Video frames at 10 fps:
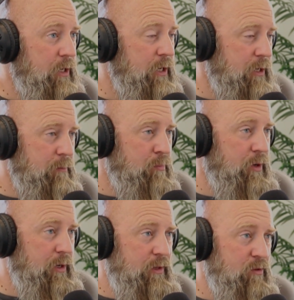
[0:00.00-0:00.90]
He didn't put
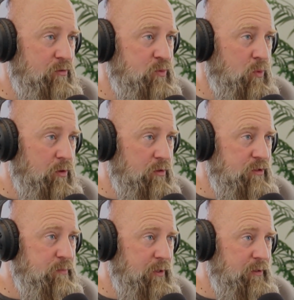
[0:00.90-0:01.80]
it in those
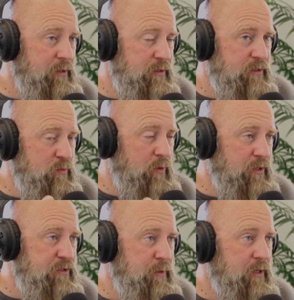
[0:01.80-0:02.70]
words, but this is what
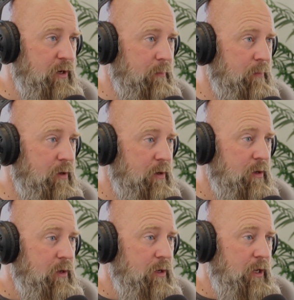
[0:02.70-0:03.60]
it's become.
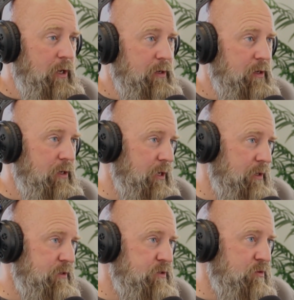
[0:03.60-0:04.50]
And again,
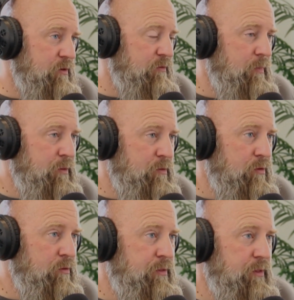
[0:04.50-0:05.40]
this sort of Mother
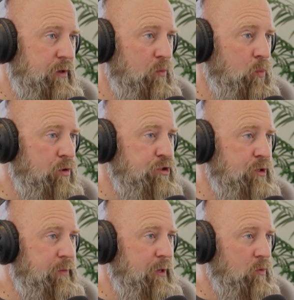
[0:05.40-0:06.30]
Earth
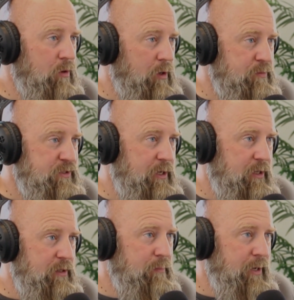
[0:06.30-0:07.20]
worship that we're
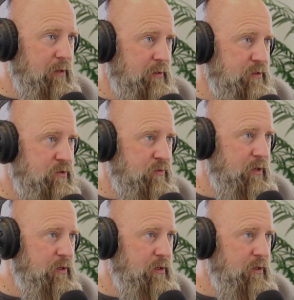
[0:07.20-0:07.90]
upsetting the balance, right?